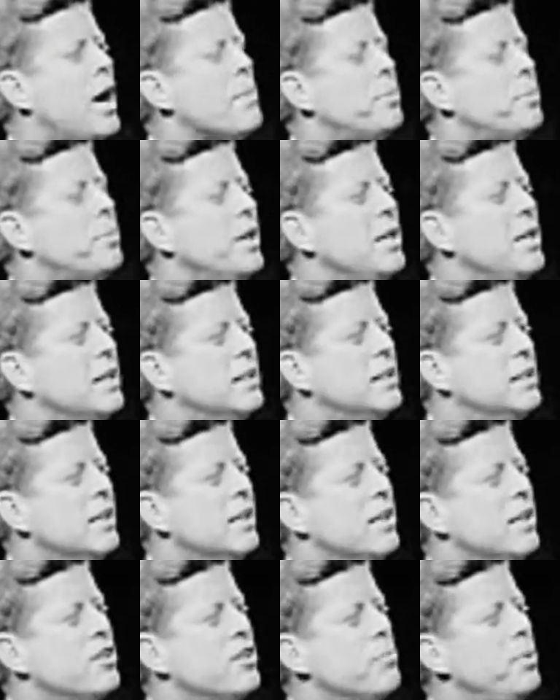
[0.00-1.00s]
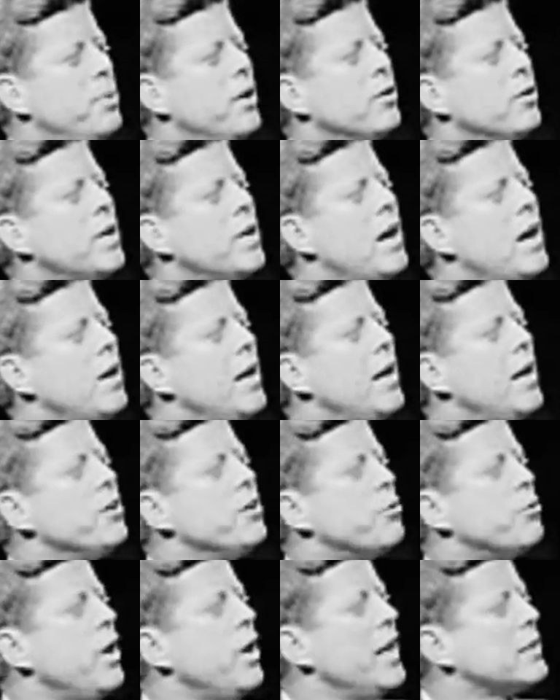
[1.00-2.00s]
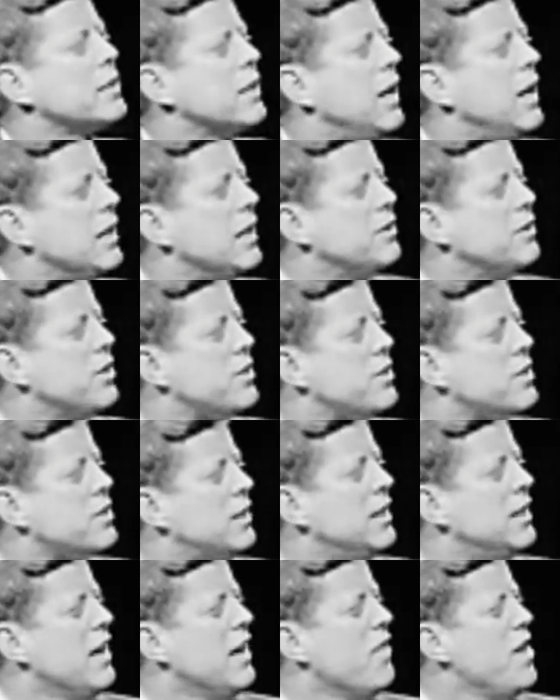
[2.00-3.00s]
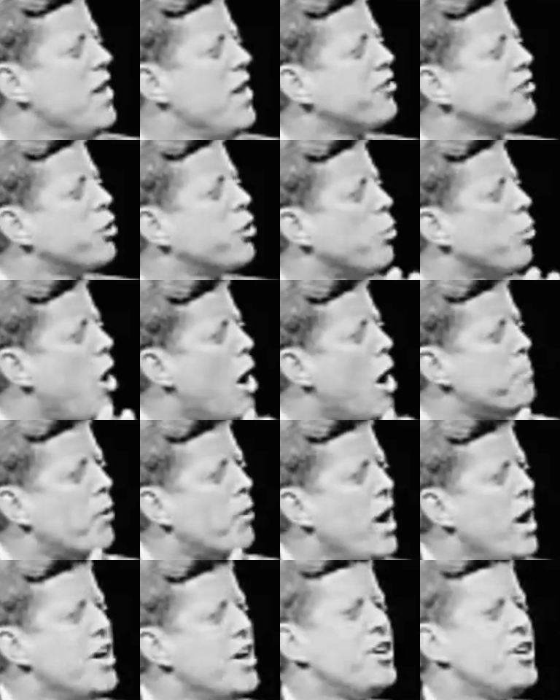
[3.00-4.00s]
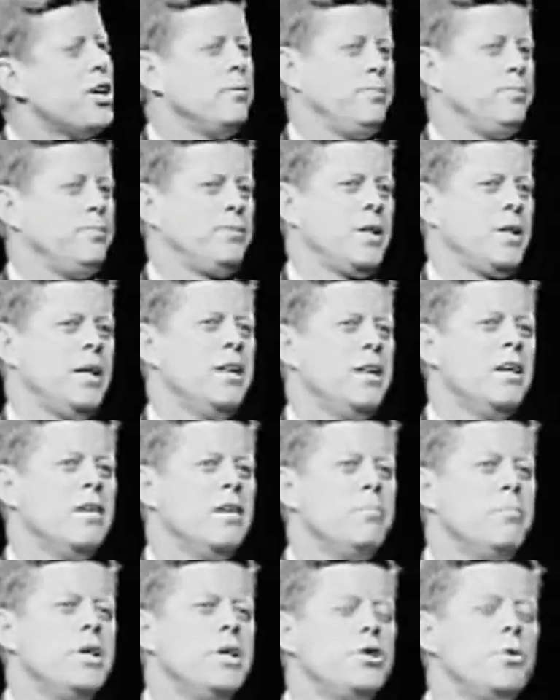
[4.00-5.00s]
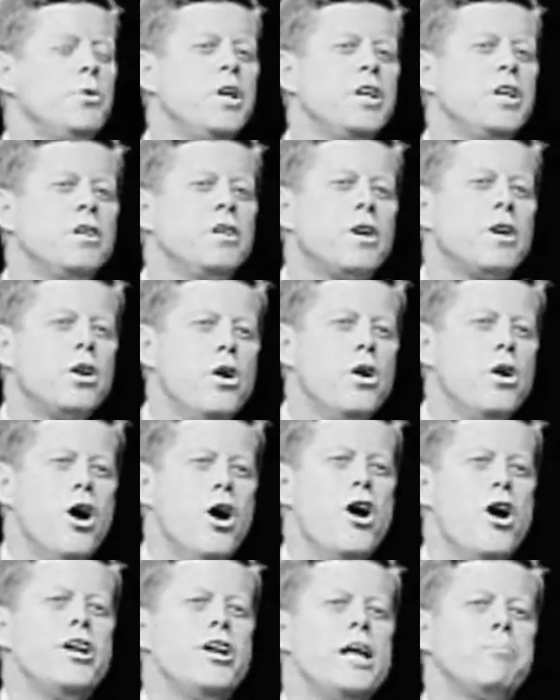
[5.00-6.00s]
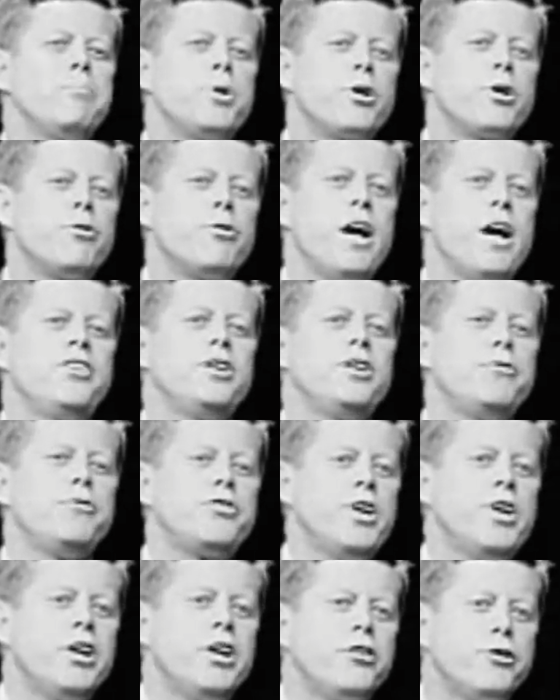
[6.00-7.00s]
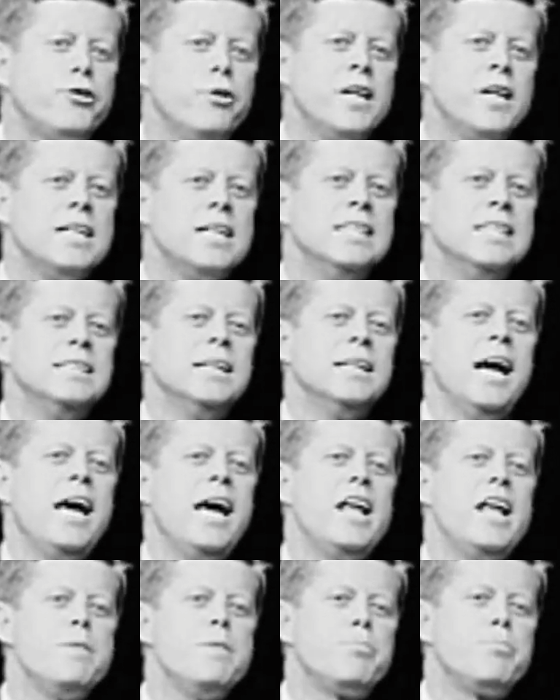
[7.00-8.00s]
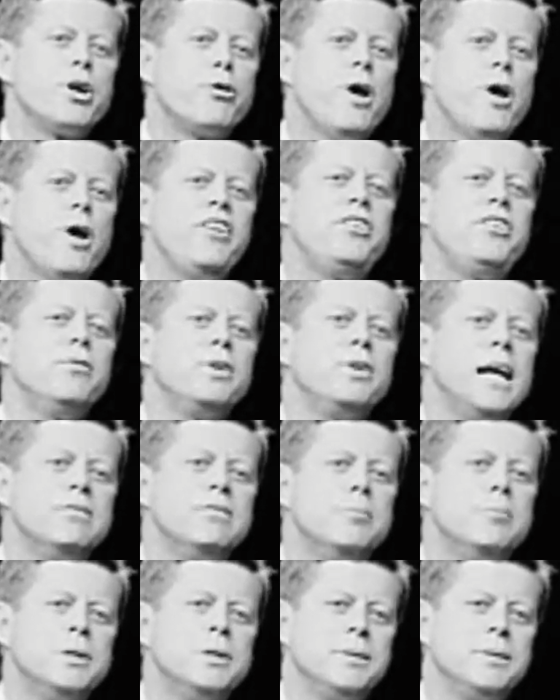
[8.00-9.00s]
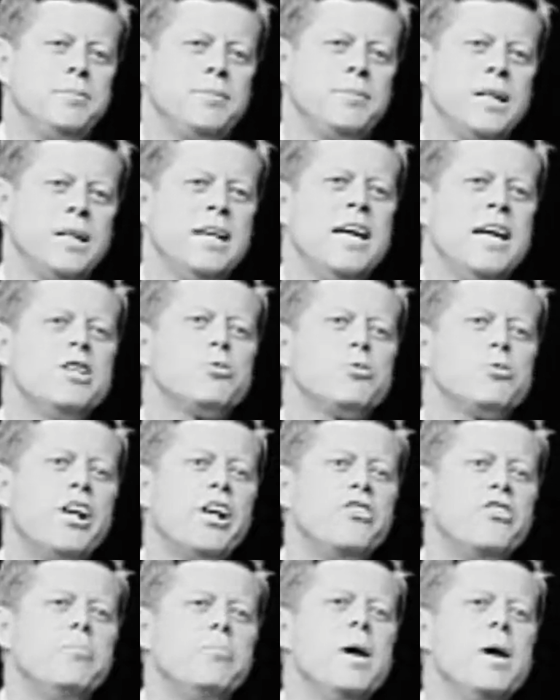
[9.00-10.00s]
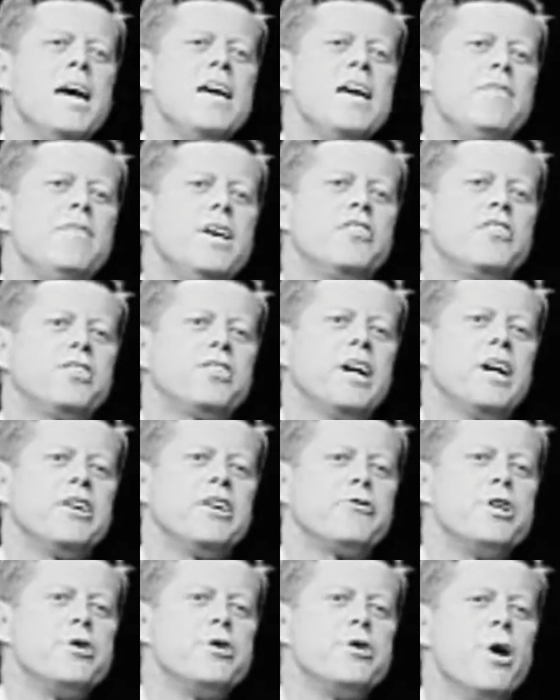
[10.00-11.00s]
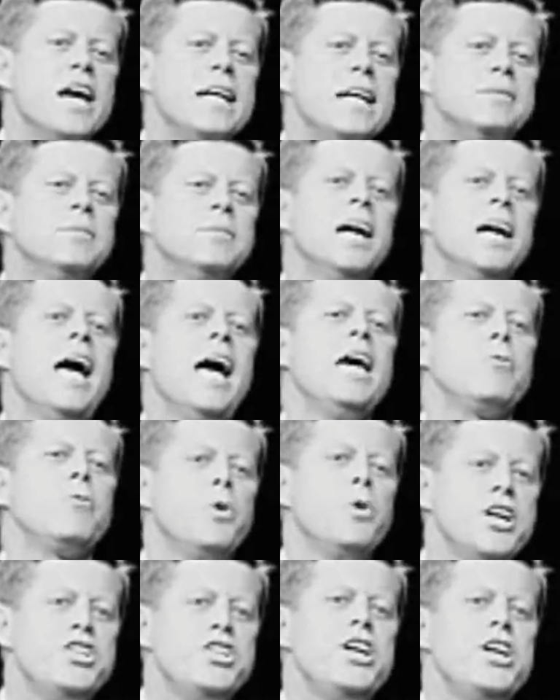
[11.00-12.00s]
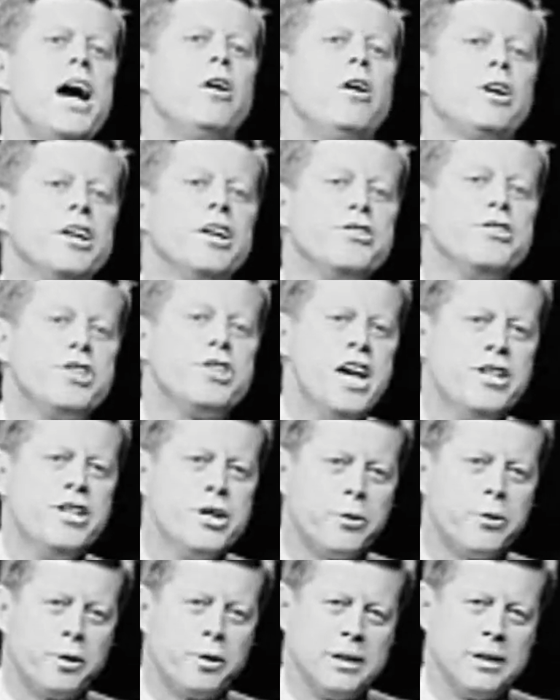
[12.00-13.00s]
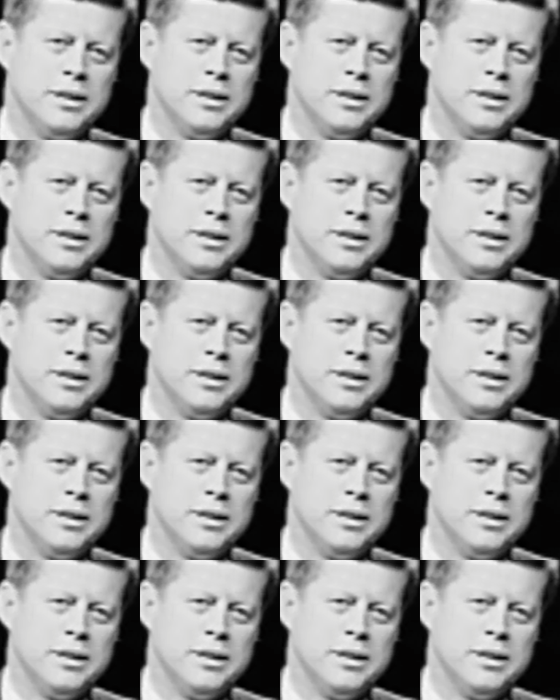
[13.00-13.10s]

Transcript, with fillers: property to build our land-grant colleges. This cooperation between an alert and progressive citizenry and a progressive government is what has made this country great, and we shall continue